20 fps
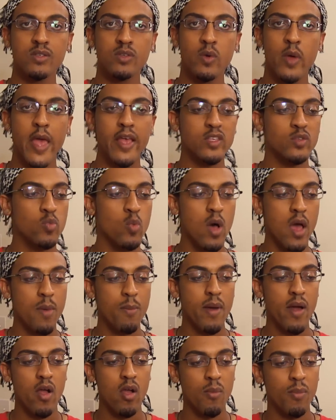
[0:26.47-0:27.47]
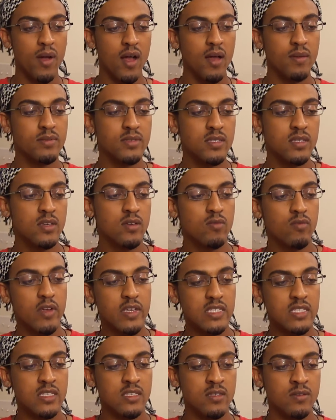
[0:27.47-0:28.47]
to XY Power Pop's
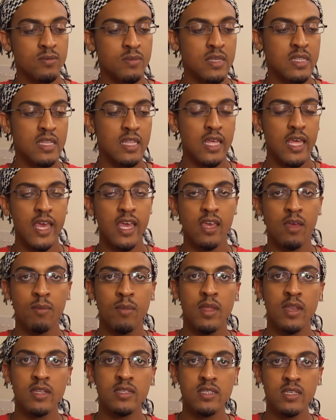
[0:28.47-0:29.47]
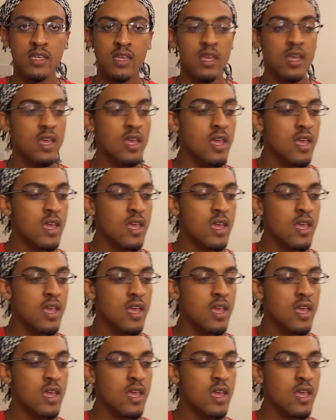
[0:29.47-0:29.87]
racism in the gay community,